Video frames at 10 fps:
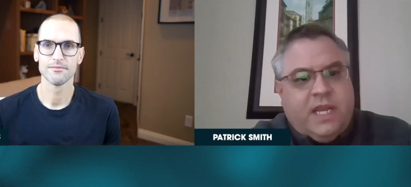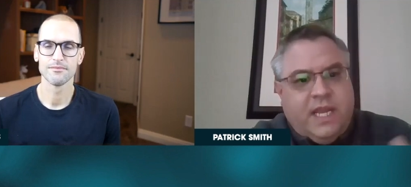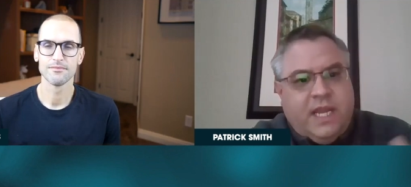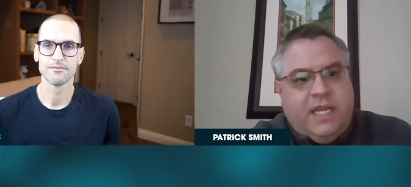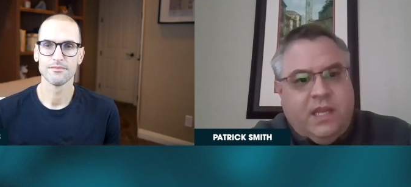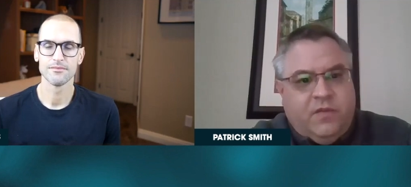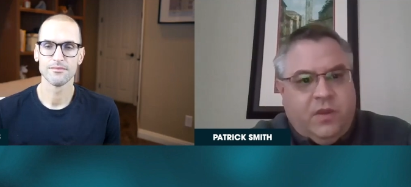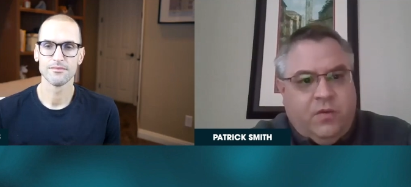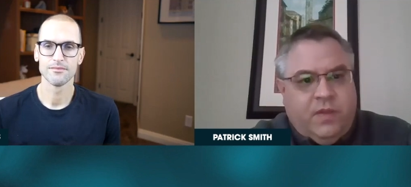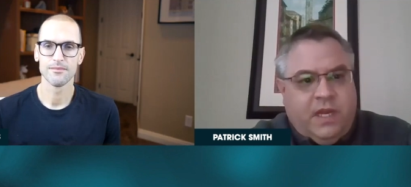Speaker 1: it can give
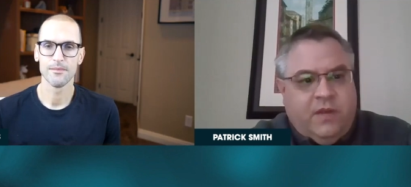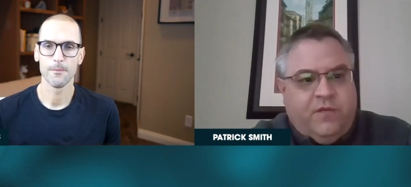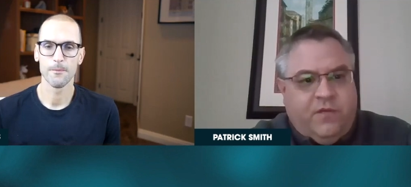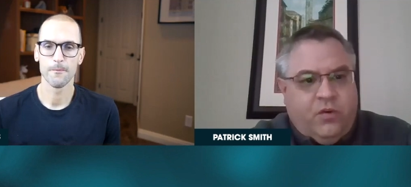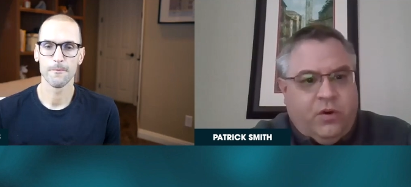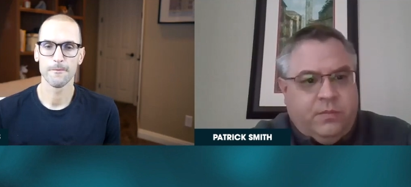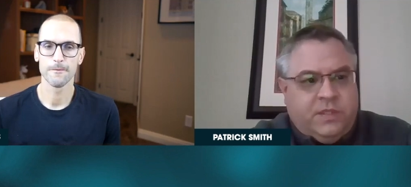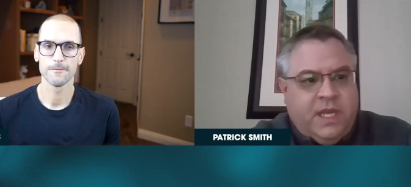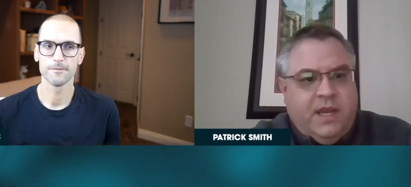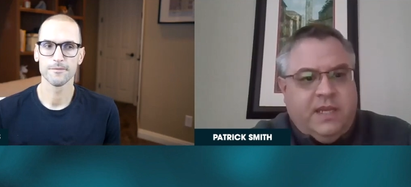you that
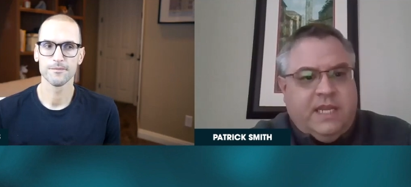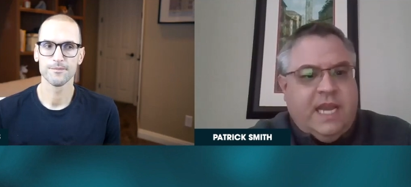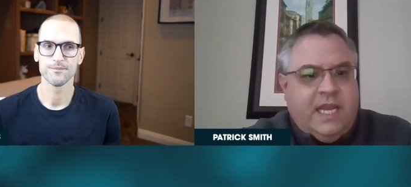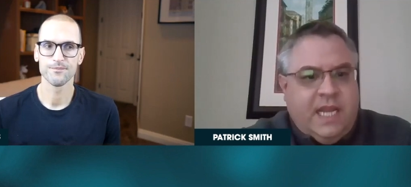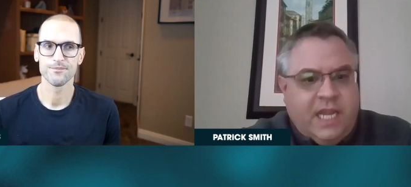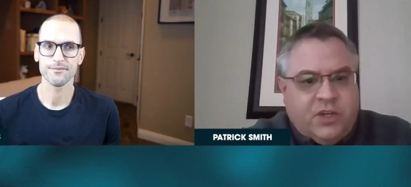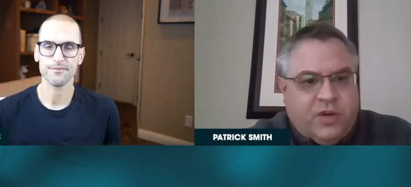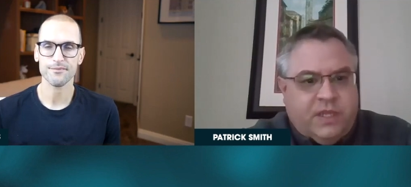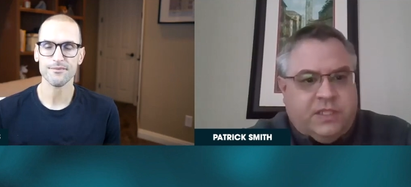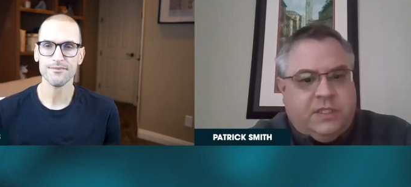informs attendee
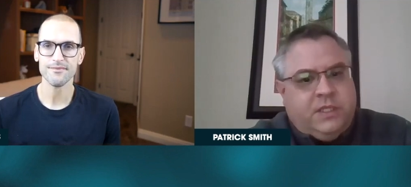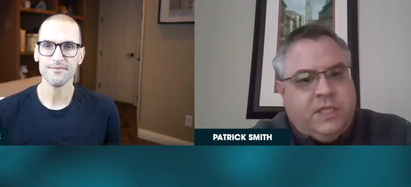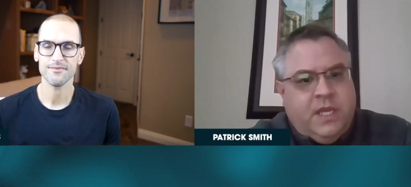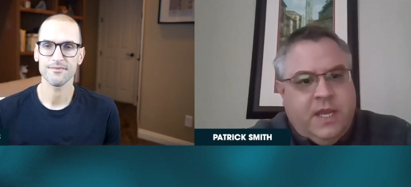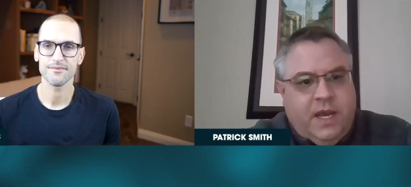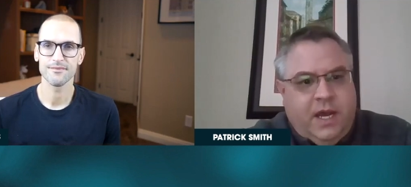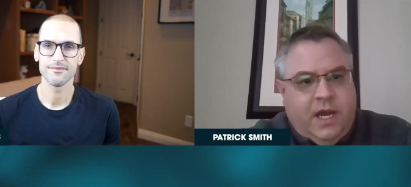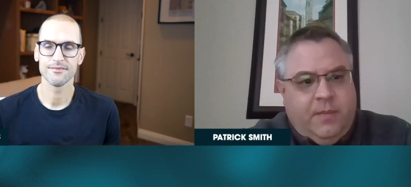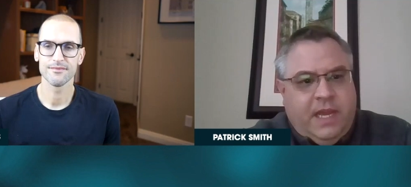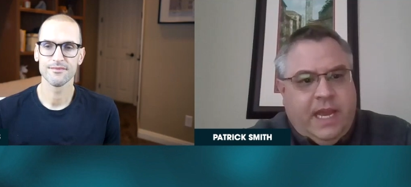interests
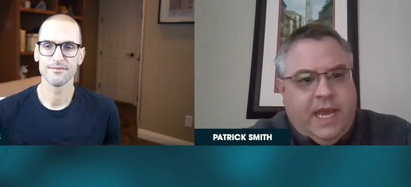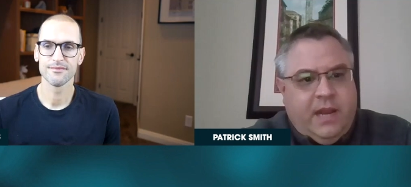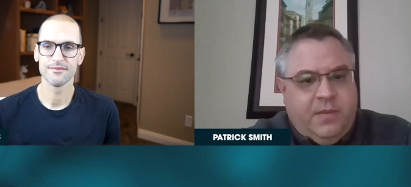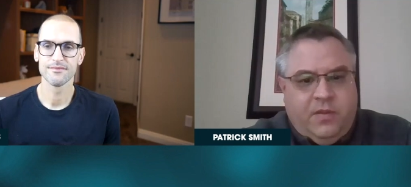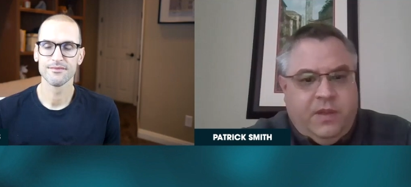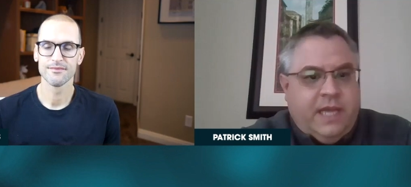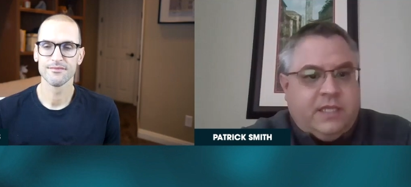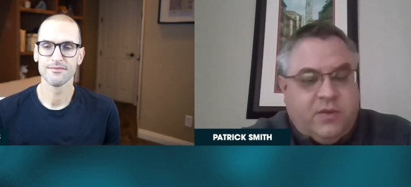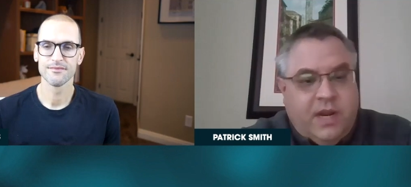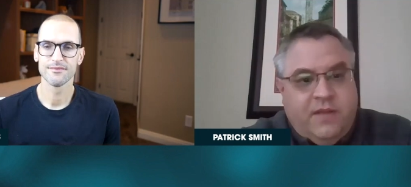um, and how to build the
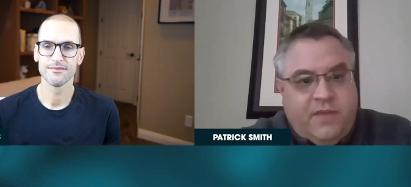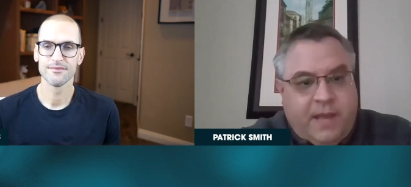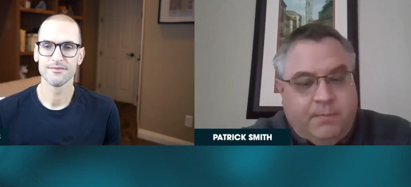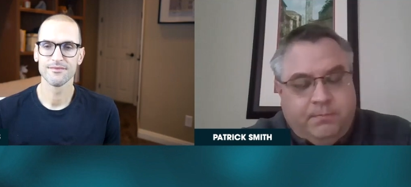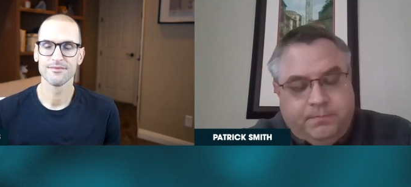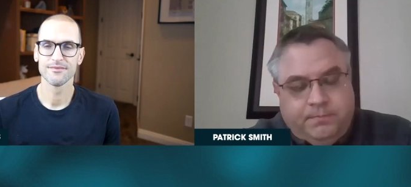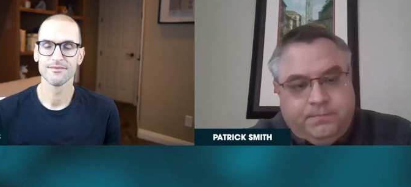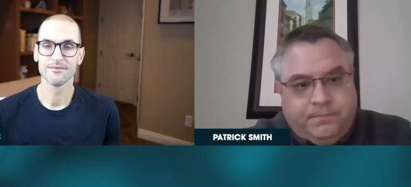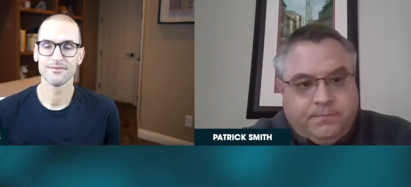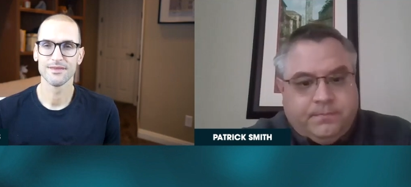next great event
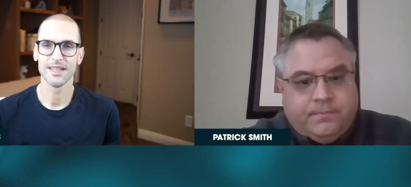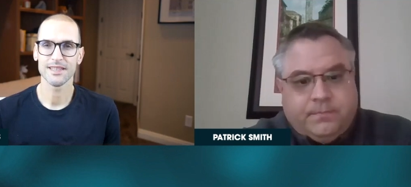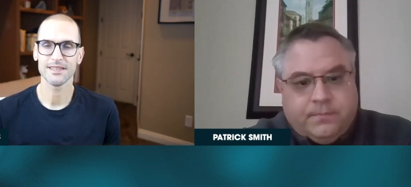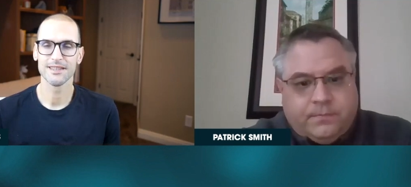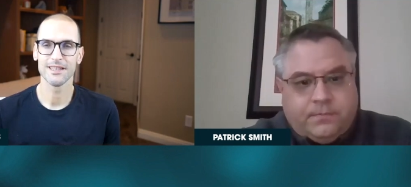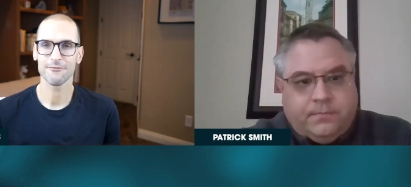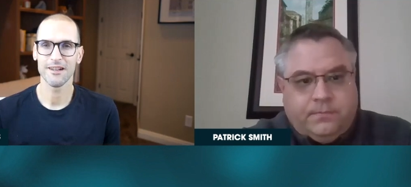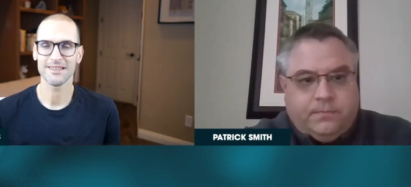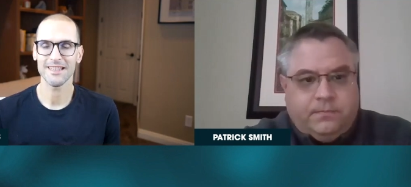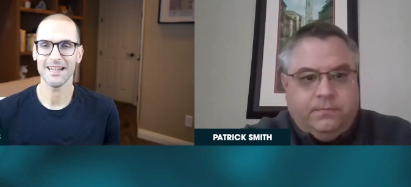
Speaker 2: that's that's
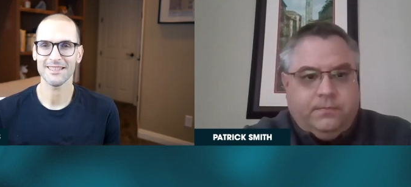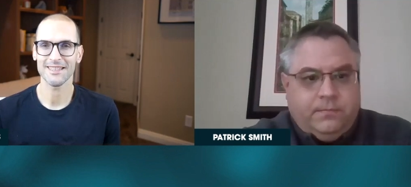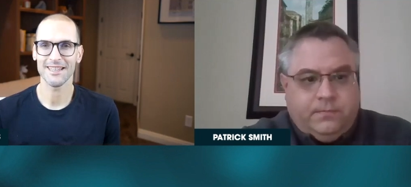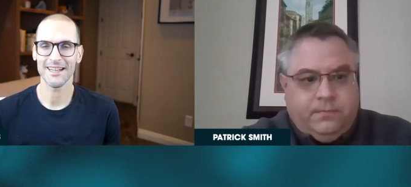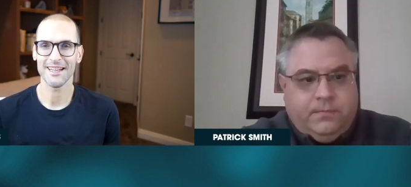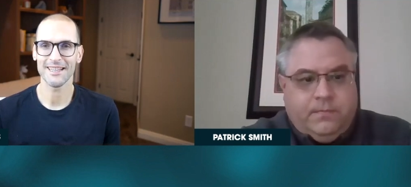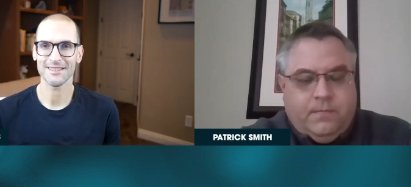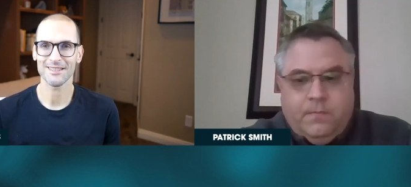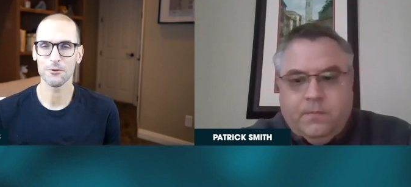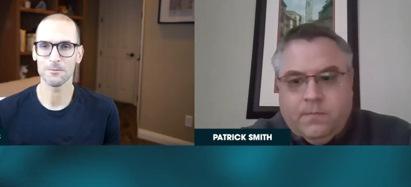fantastic and i guess
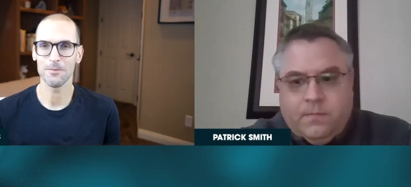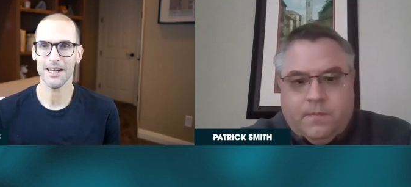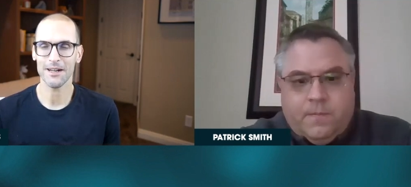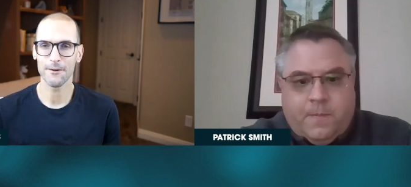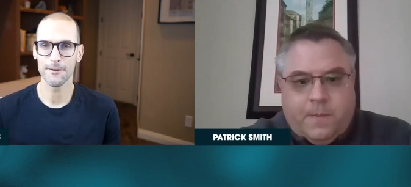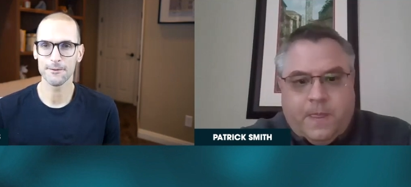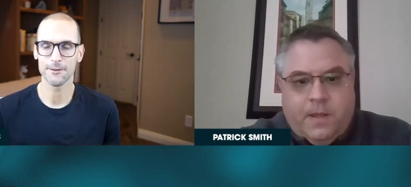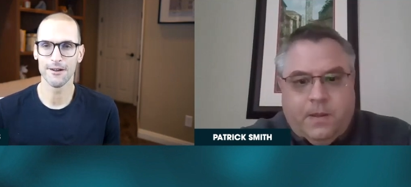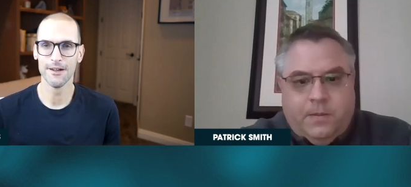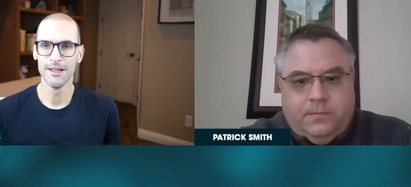it goes back
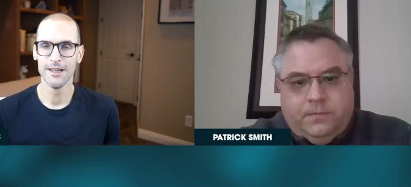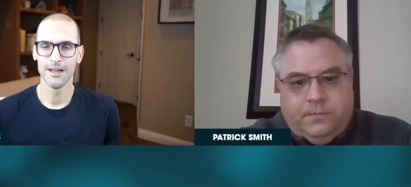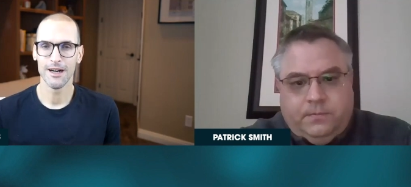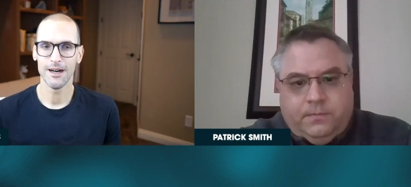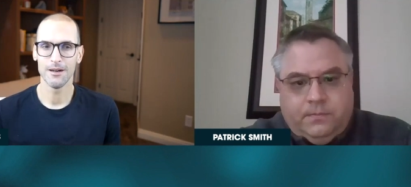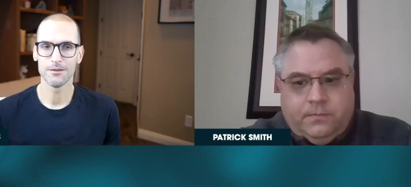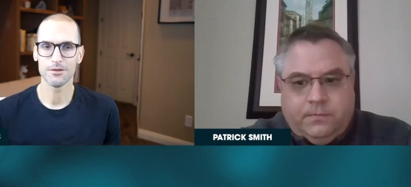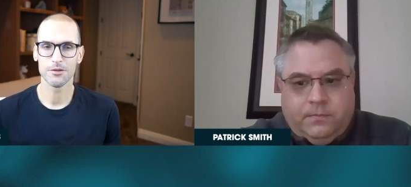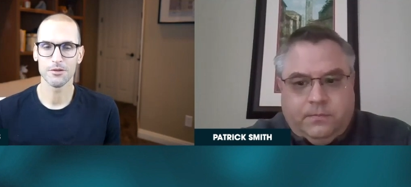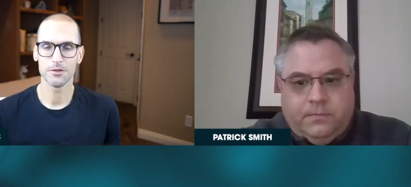also uh,
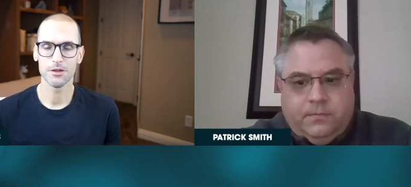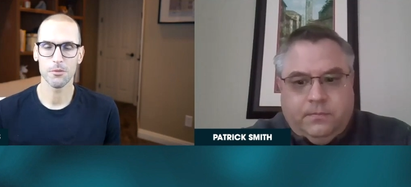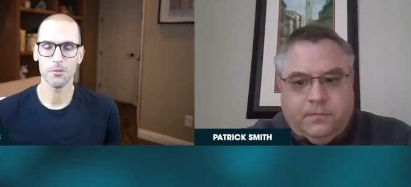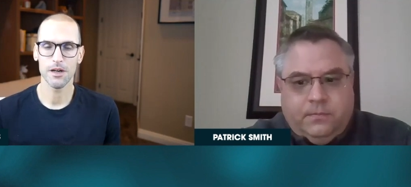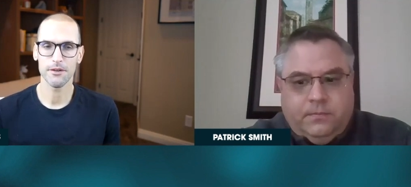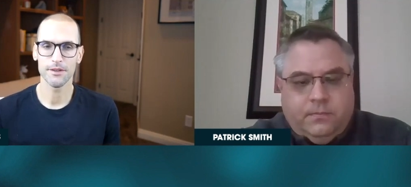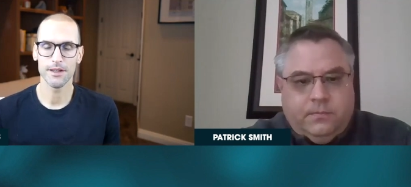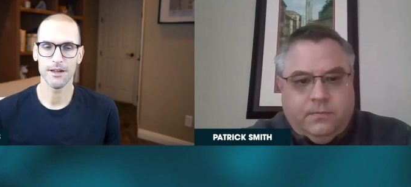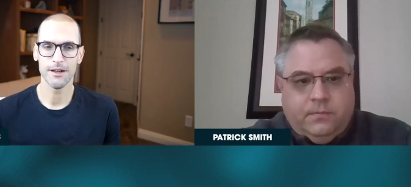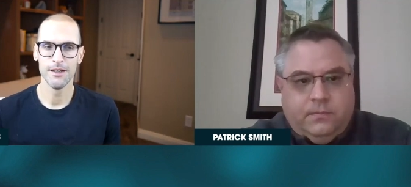to you know one of
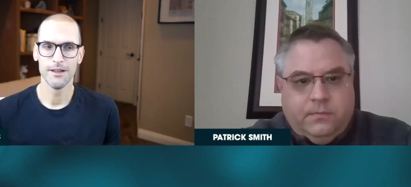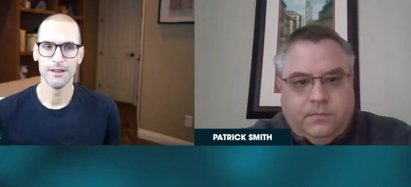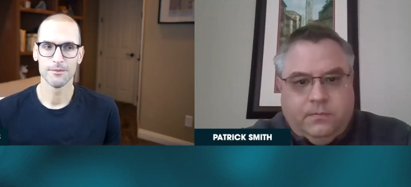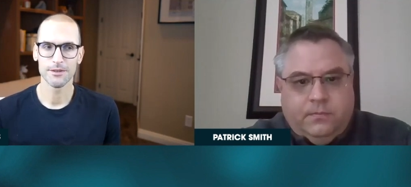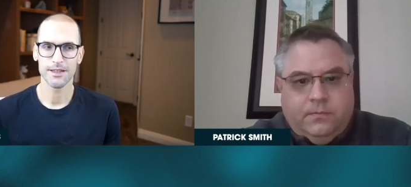the most